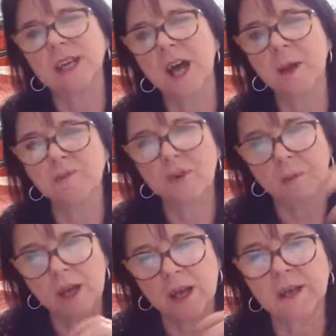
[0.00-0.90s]
and I'm from
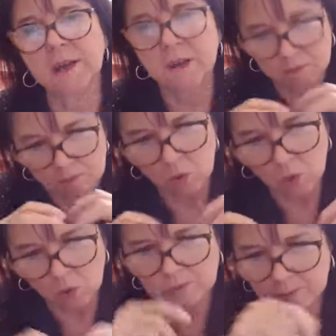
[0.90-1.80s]
a
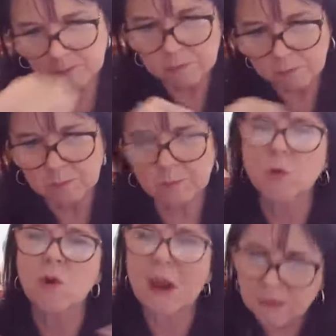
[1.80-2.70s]
more
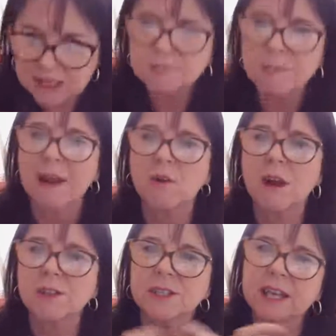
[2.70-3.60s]
graphics
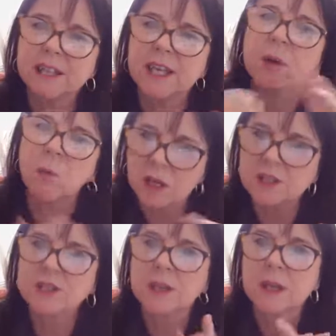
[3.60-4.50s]
background. And I think it
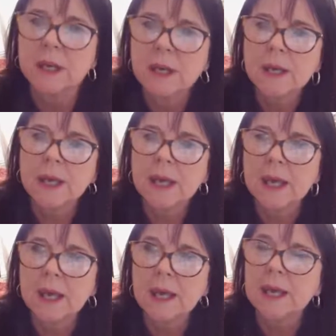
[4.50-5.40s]
works.
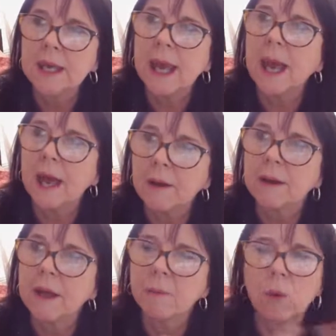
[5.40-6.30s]
Yeah,
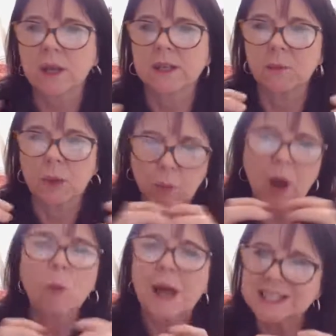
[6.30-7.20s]
we
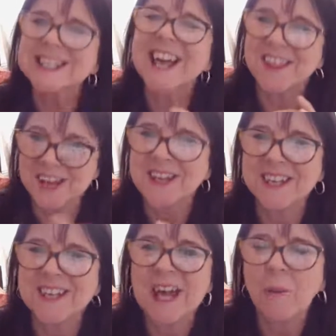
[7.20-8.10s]
work well together
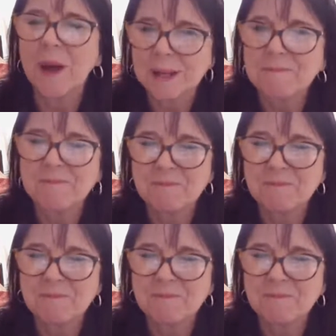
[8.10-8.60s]
in that way.